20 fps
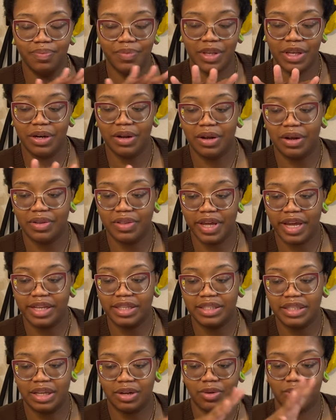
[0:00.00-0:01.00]
and all
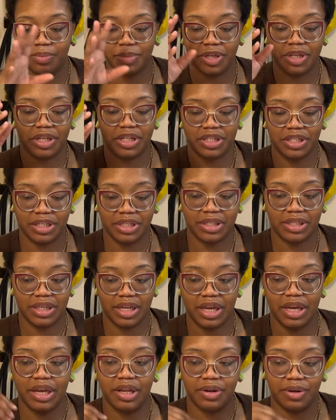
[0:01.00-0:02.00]
that settled because she
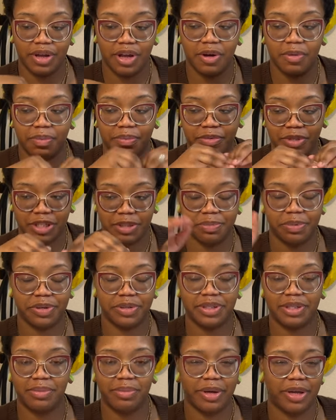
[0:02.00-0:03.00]
said it'll help
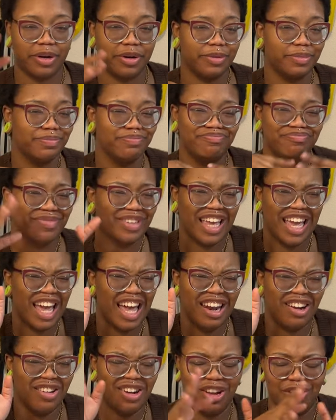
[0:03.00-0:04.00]
disperse it better.
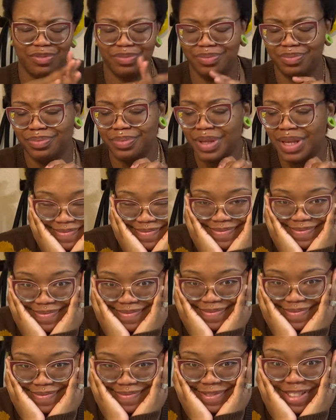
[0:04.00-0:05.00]
I don't know.
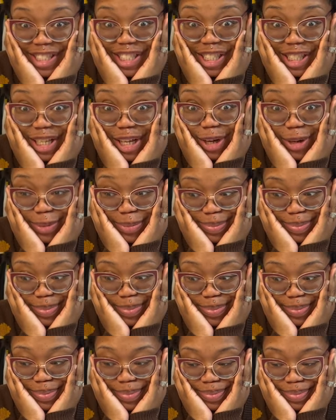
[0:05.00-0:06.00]
So,
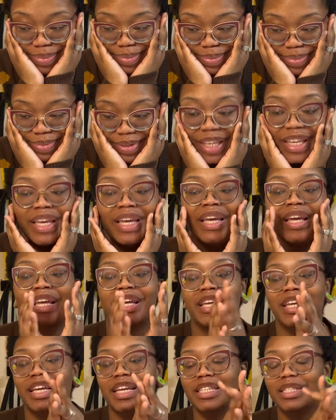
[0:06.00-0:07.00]

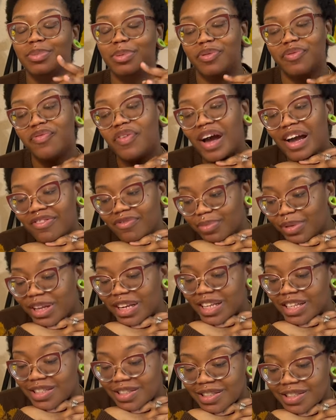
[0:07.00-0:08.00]
it's been five
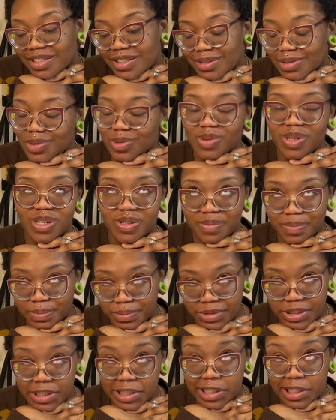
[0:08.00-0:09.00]
minutes, well,
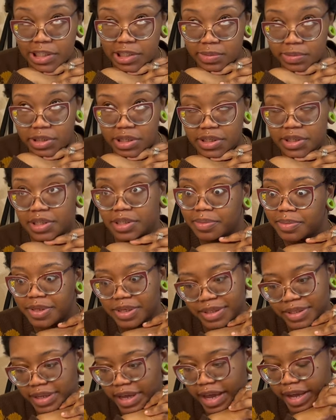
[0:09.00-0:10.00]
six minutes to be
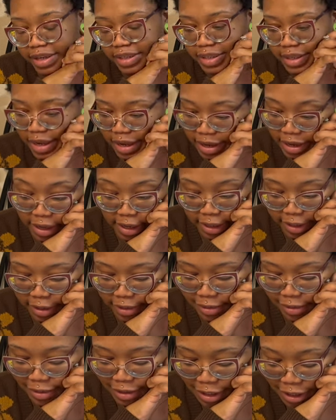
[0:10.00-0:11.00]
exact,
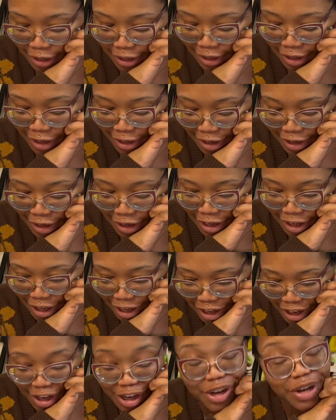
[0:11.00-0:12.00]
and
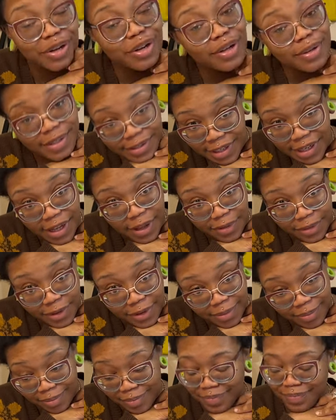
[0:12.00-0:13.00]
here goes
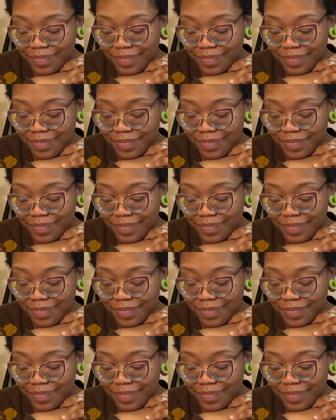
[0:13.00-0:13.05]
nothing.